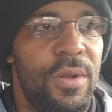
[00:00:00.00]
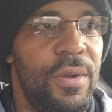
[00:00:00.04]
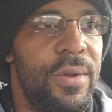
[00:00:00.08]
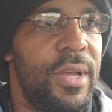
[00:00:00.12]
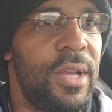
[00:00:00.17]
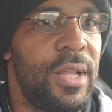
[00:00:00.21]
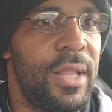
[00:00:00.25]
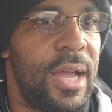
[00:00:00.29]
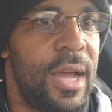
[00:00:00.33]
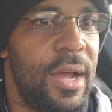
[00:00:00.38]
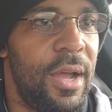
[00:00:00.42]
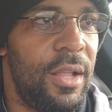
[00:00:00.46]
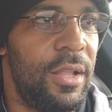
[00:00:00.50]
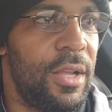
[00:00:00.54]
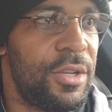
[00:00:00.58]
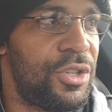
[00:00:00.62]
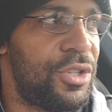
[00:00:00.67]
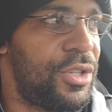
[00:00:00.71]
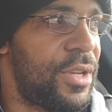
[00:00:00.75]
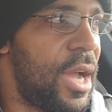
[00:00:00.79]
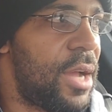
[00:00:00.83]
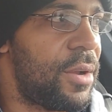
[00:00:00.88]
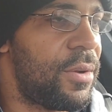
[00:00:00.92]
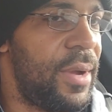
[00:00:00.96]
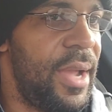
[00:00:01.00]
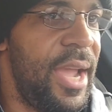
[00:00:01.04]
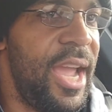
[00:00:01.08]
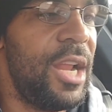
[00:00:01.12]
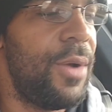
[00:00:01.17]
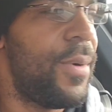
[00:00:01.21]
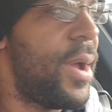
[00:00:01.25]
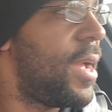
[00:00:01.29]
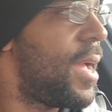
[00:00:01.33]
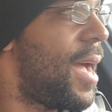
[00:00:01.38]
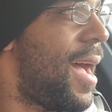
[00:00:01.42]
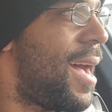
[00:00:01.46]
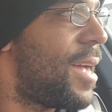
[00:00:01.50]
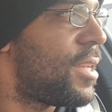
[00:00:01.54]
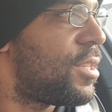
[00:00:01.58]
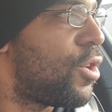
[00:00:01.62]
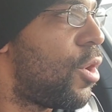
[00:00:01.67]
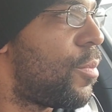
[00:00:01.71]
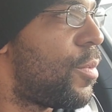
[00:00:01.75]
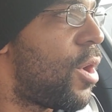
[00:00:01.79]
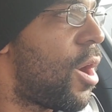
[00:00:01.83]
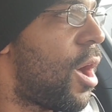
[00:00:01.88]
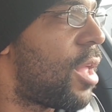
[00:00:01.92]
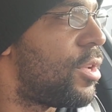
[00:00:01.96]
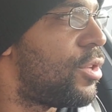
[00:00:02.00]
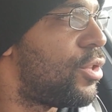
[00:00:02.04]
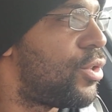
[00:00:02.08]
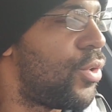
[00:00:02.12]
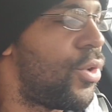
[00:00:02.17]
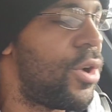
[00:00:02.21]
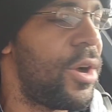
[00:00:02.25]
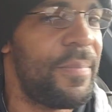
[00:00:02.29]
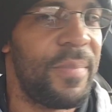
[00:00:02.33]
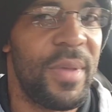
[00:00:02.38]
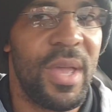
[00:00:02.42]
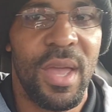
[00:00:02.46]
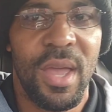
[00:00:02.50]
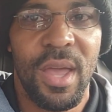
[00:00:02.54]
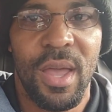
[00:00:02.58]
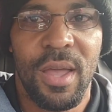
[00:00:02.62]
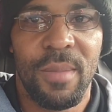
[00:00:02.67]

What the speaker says: You get a lot of clutch chatter. Anyway, guys, hope y'all enjoyed.